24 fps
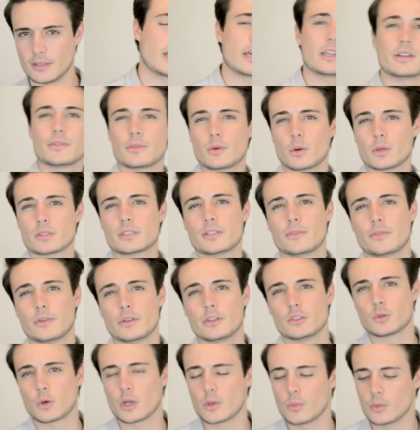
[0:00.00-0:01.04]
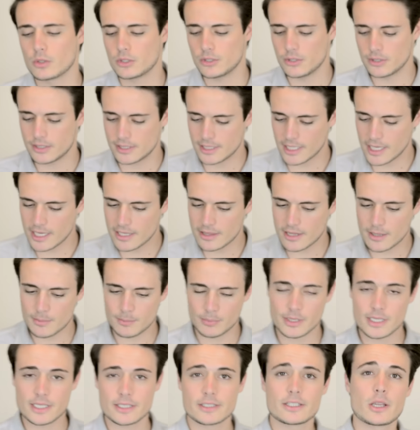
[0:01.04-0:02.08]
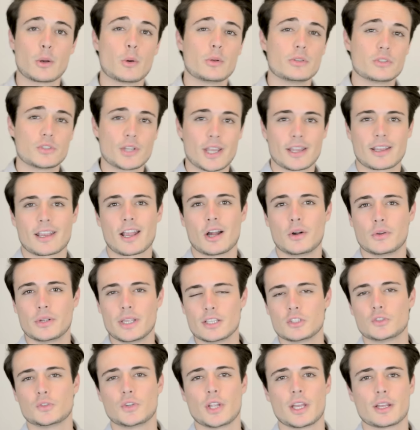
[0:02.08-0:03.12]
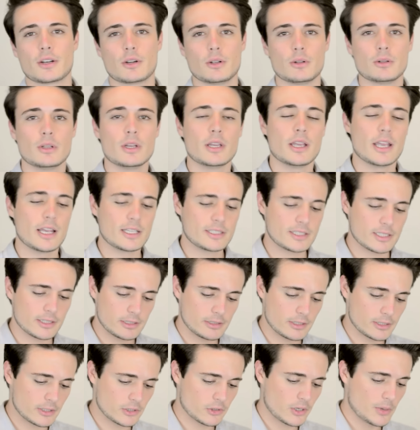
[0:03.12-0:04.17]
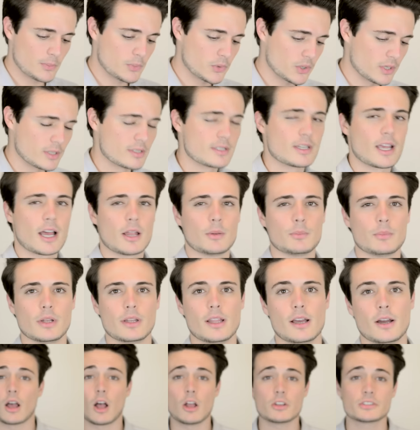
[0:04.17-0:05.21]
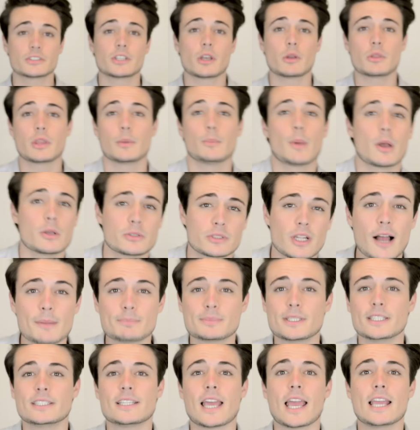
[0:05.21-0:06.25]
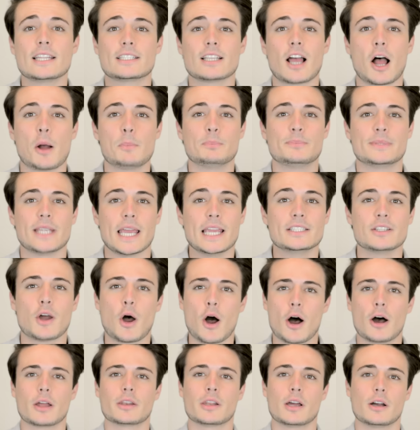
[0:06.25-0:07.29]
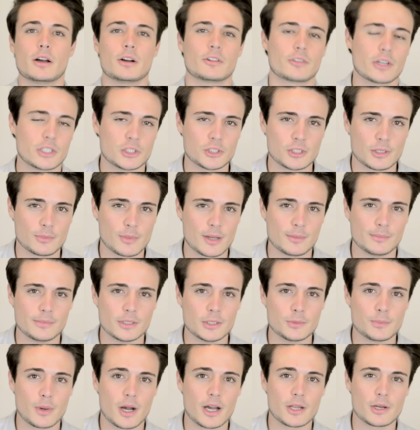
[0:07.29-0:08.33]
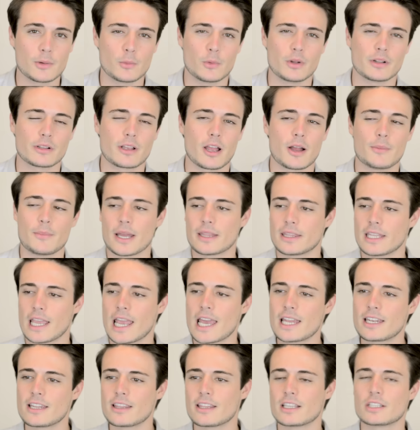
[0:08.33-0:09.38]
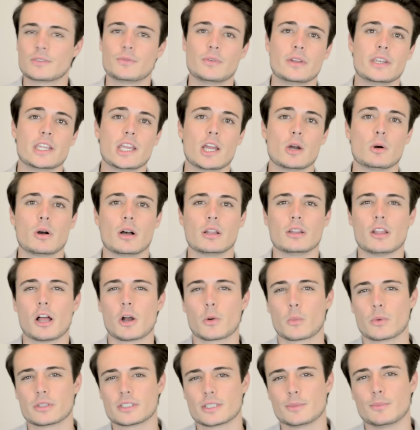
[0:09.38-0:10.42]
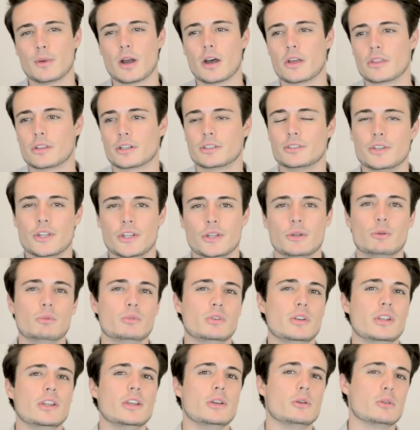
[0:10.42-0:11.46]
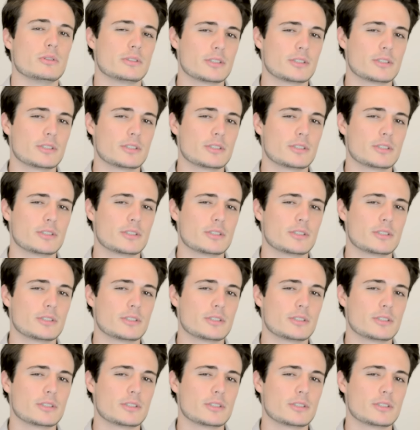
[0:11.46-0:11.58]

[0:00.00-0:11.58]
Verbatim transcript: And of course, if you enjoy what you see, then please go and check out his channel. It's in the description down below. Also, the most up-to-date update on Original by BluMaan will come at the end of this video, along with some other new news.